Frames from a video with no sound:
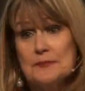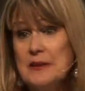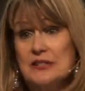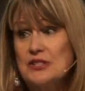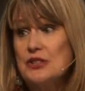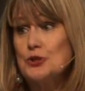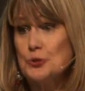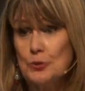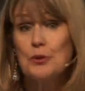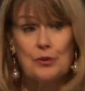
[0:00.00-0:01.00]
means the
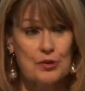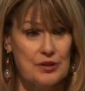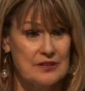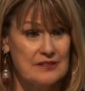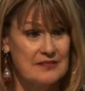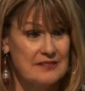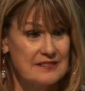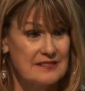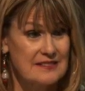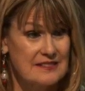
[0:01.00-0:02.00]
truth.
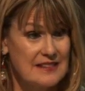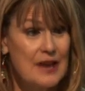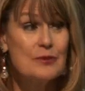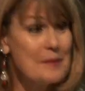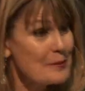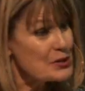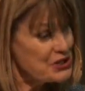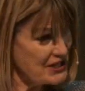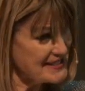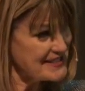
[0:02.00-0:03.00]
And remember,
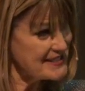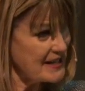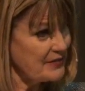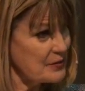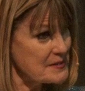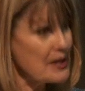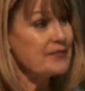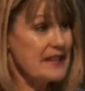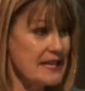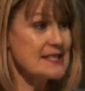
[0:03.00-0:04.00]
Jesus said of himself,
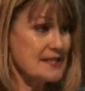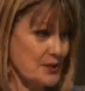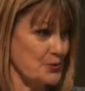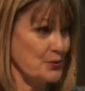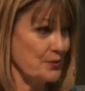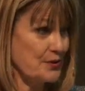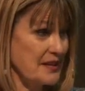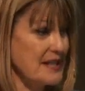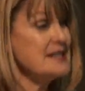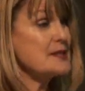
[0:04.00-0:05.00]
He is the truth.
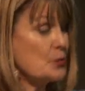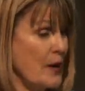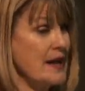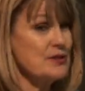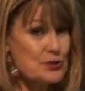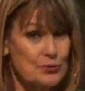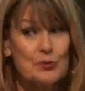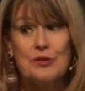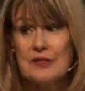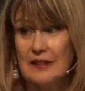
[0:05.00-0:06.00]
He is the way, the
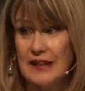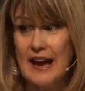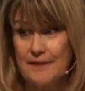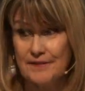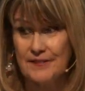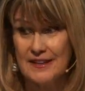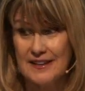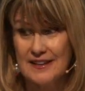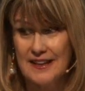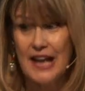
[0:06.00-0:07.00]
truth, and the life
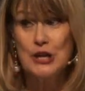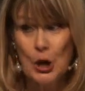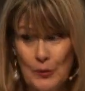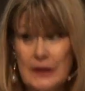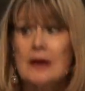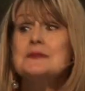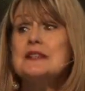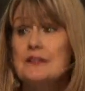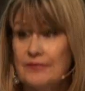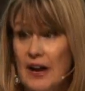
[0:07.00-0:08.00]
and no one comes to
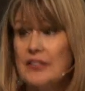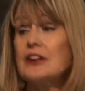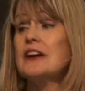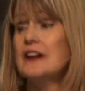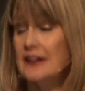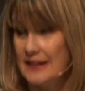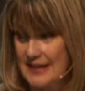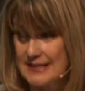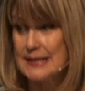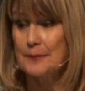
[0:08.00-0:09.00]
the Father
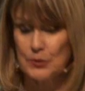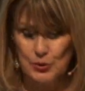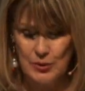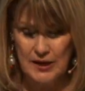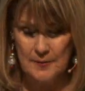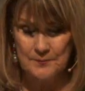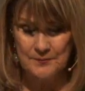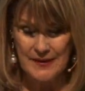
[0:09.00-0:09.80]
except through him.